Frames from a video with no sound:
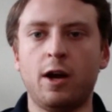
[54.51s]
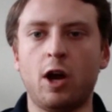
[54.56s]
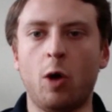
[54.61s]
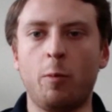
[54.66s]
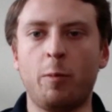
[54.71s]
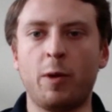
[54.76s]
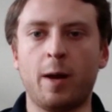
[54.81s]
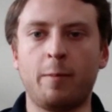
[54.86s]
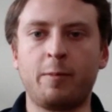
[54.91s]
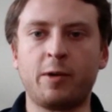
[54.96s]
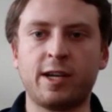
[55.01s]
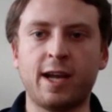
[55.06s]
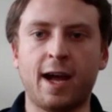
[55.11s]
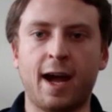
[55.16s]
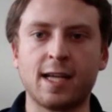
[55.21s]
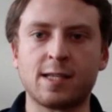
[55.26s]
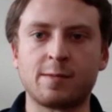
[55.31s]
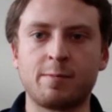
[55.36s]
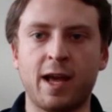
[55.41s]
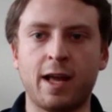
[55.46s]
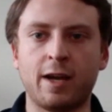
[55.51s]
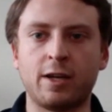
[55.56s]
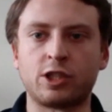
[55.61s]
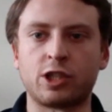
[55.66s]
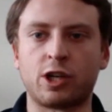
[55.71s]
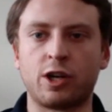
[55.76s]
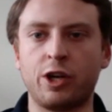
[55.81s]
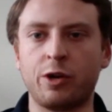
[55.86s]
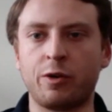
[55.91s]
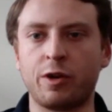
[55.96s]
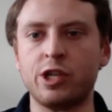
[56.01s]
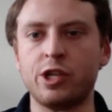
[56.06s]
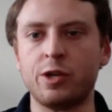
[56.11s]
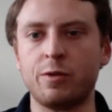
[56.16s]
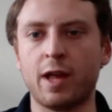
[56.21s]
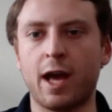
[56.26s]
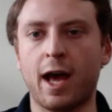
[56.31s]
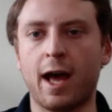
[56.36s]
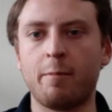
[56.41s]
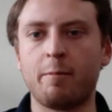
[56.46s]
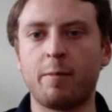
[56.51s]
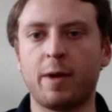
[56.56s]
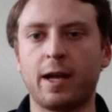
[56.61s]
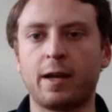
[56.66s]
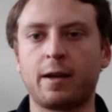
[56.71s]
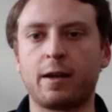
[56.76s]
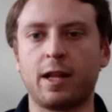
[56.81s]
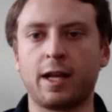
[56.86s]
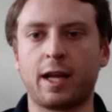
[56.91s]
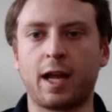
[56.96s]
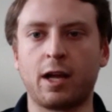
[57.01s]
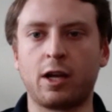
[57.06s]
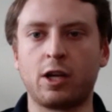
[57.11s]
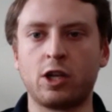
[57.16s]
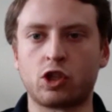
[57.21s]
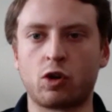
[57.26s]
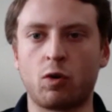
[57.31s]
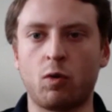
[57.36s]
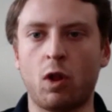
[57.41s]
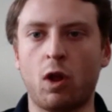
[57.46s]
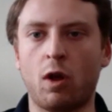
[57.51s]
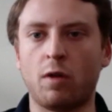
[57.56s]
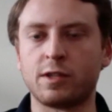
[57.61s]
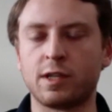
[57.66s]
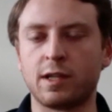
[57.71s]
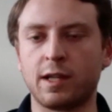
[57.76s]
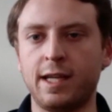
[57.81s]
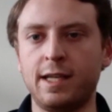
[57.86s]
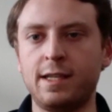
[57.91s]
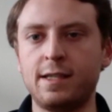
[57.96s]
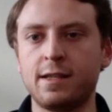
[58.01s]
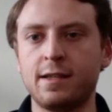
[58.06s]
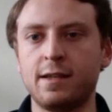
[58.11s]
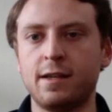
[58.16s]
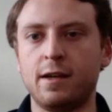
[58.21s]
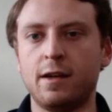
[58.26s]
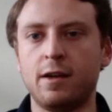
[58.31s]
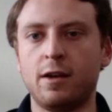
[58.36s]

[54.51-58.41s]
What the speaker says: open up your task manager, and you can do that by clicking Control-Alt-Delete.